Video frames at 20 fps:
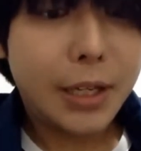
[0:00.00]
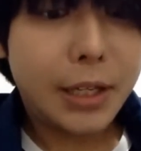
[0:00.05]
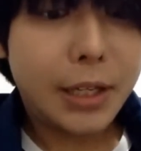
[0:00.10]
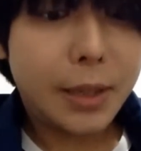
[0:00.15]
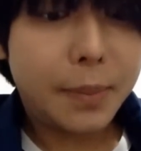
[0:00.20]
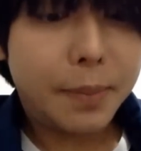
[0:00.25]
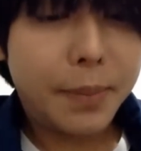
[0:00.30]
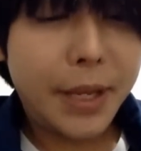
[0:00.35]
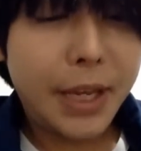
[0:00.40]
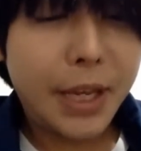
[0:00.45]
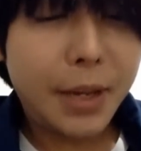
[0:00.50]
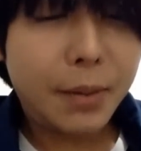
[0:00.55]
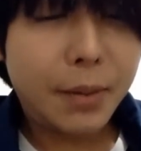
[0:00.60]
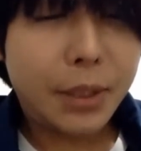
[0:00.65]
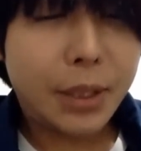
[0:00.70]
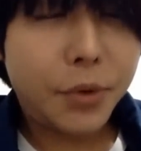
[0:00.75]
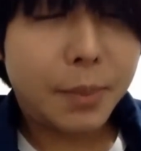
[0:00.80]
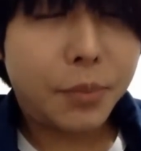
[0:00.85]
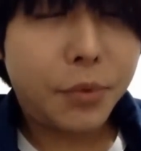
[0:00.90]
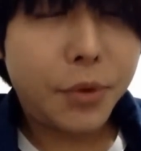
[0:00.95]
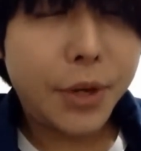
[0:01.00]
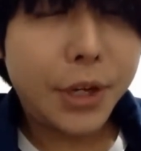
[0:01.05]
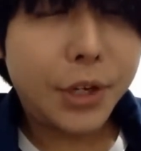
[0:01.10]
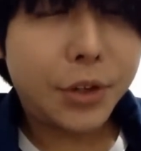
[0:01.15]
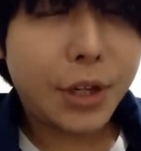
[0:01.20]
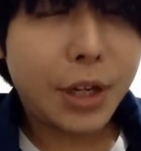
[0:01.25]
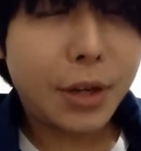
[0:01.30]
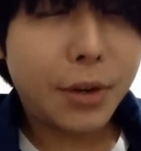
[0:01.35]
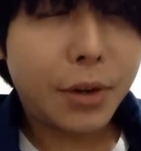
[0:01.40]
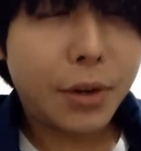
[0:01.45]
The
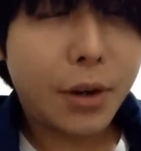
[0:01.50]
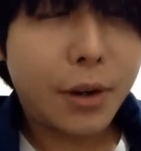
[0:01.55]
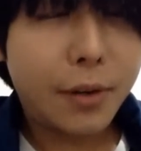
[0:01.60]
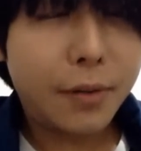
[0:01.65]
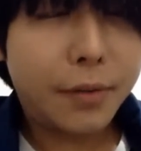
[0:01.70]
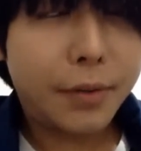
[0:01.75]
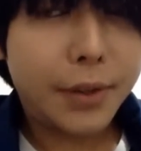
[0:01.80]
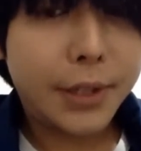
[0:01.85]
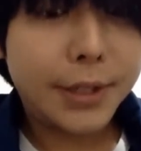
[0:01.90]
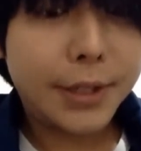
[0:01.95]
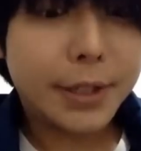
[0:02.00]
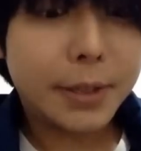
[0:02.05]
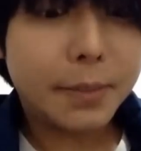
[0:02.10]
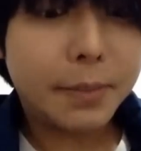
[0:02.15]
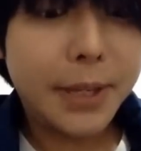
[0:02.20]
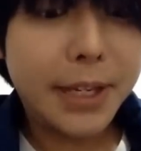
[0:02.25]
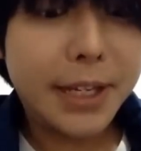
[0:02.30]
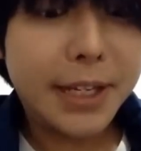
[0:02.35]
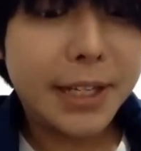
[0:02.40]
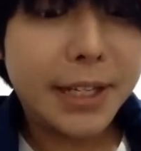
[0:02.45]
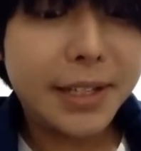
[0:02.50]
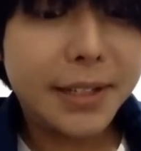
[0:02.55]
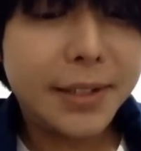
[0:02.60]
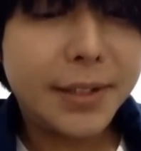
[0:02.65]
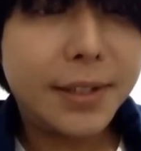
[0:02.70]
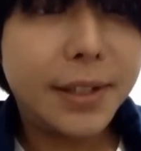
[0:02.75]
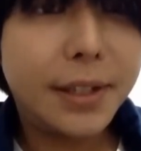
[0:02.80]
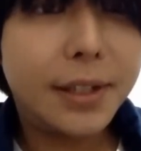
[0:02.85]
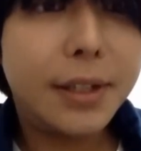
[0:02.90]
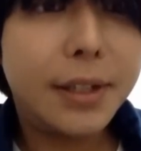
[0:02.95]
pre-trial conference, the
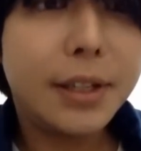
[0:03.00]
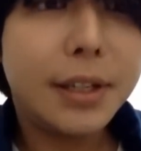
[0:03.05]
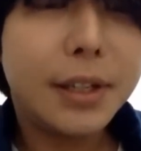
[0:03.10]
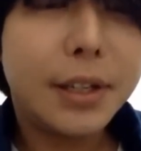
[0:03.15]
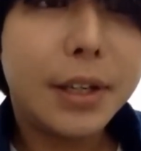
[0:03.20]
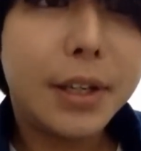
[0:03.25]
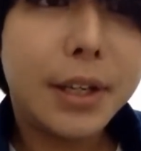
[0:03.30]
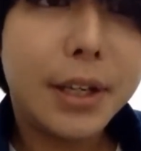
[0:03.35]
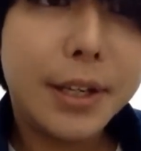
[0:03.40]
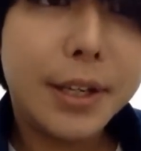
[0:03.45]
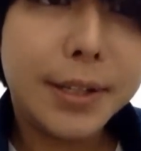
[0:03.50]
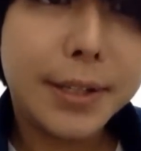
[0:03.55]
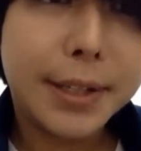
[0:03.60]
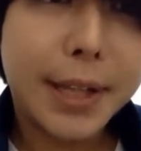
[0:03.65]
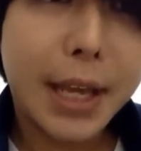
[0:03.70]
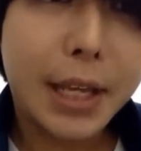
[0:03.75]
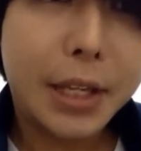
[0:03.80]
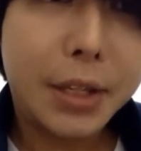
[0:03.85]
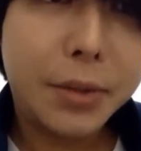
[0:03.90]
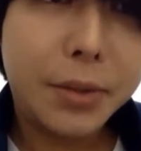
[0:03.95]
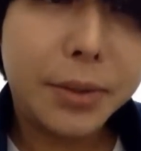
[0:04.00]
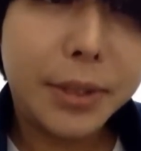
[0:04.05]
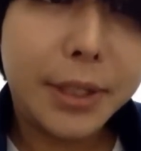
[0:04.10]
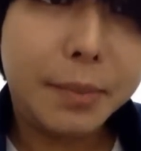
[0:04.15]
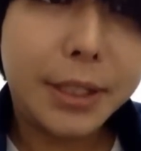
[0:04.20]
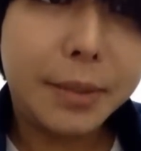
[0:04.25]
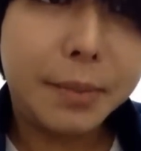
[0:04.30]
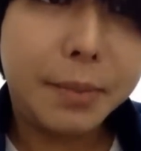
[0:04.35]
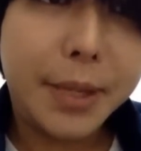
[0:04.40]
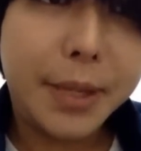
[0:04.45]
PTC, is scheduled
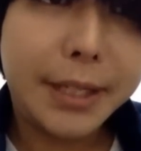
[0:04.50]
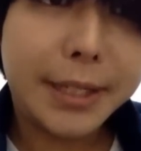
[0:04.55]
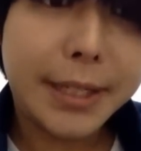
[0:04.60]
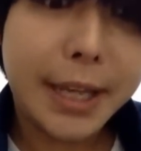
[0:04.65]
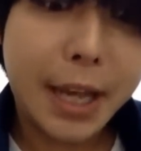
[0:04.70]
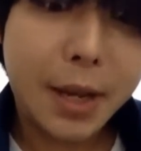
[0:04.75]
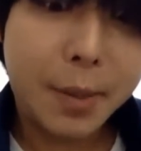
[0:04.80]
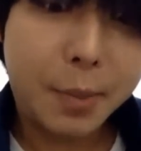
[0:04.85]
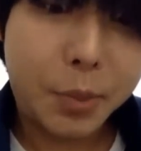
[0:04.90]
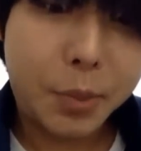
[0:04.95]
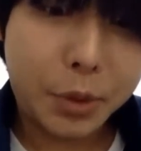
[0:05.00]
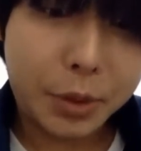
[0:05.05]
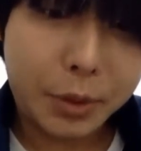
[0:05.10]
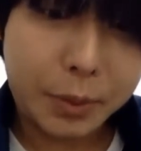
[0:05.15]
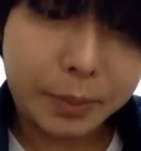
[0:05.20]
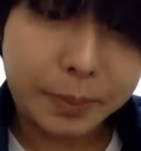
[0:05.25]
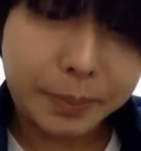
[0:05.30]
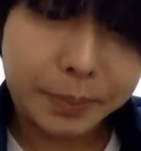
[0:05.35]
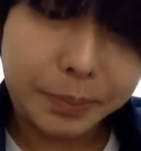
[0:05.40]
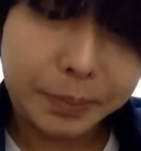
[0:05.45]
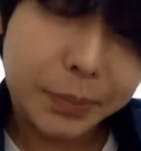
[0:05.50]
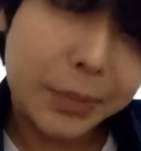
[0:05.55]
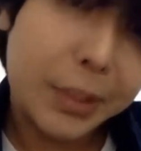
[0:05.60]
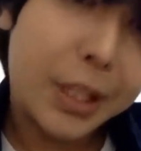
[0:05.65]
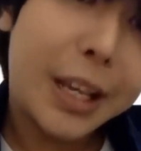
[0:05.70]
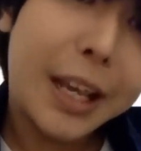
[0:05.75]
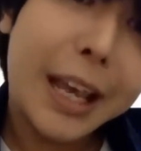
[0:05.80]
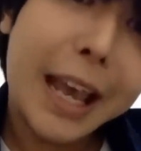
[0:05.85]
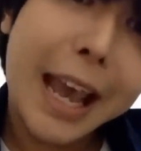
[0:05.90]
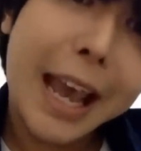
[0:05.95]
in mid-April,
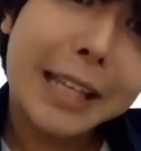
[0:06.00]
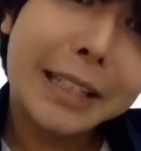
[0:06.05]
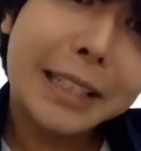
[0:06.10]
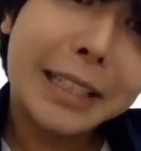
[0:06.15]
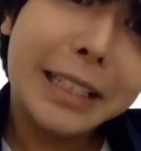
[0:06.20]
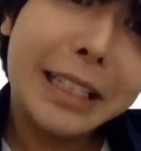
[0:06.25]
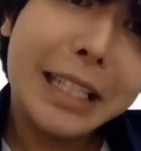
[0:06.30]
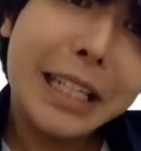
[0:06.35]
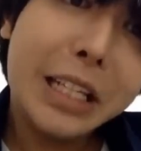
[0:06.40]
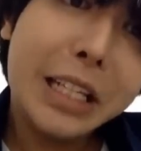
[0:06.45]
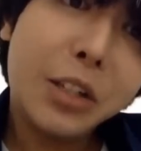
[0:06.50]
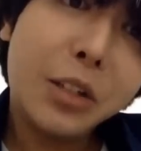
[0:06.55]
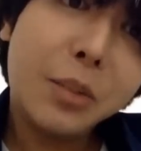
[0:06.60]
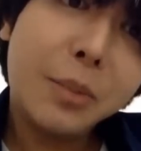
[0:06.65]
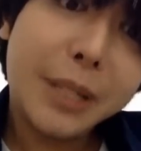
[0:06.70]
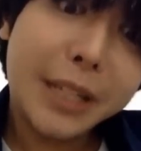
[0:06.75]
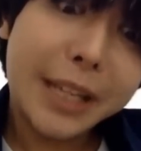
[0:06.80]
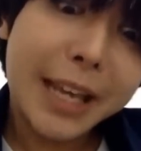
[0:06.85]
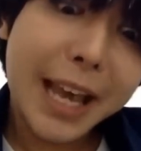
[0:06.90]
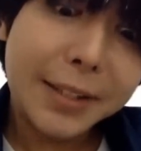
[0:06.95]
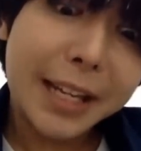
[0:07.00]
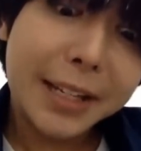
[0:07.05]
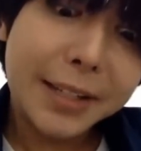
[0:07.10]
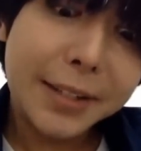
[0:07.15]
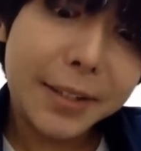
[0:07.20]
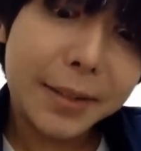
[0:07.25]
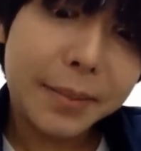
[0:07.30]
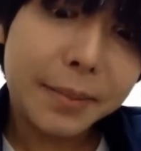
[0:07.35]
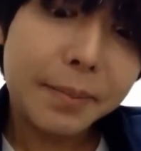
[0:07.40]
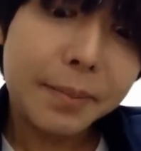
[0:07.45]
and the legal
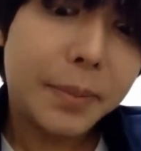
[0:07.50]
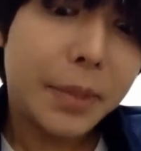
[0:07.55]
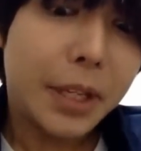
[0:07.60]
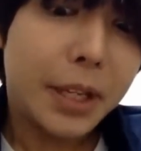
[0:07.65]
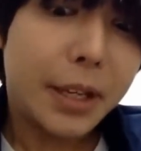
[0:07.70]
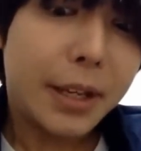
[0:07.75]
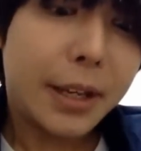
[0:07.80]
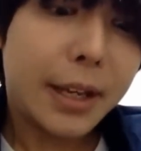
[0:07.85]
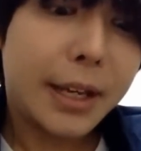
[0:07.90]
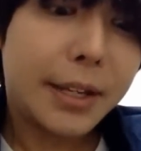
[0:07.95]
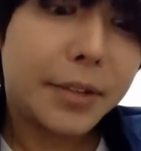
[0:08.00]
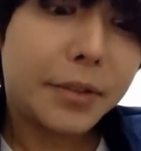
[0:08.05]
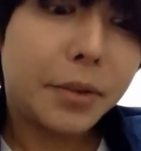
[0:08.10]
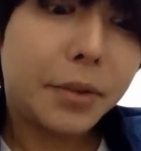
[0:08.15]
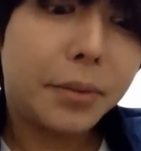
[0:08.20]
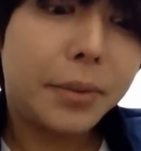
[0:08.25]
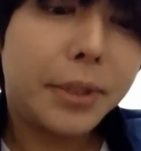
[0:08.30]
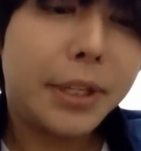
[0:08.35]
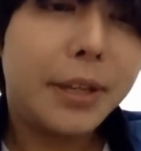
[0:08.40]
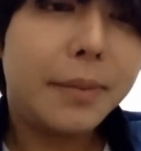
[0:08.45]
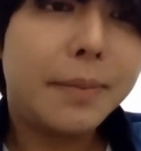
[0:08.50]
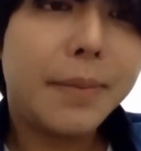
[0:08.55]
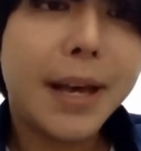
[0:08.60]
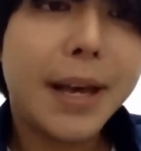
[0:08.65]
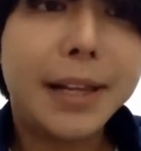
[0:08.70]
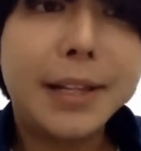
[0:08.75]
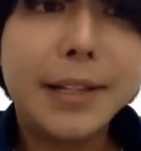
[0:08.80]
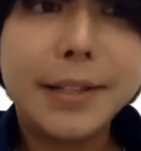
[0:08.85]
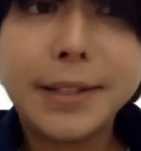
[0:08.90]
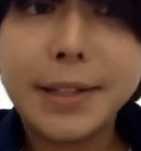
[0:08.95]
mechanism has only
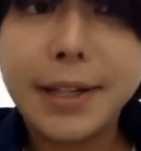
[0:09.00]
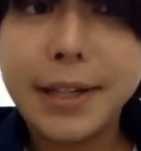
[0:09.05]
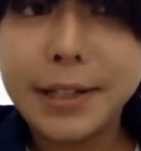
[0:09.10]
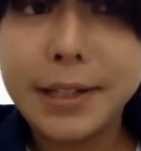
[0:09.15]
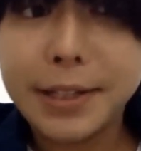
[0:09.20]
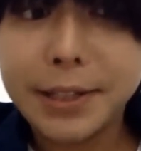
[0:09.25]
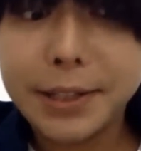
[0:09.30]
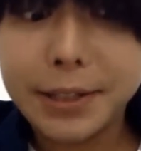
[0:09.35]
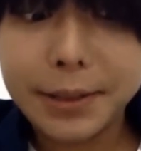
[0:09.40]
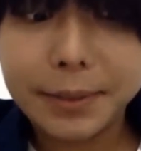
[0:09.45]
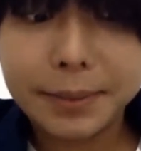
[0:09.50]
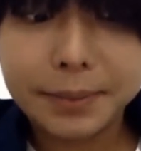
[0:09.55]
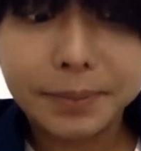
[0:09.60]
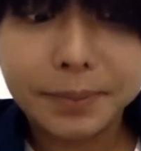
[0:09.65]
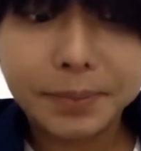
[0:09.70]
barely started.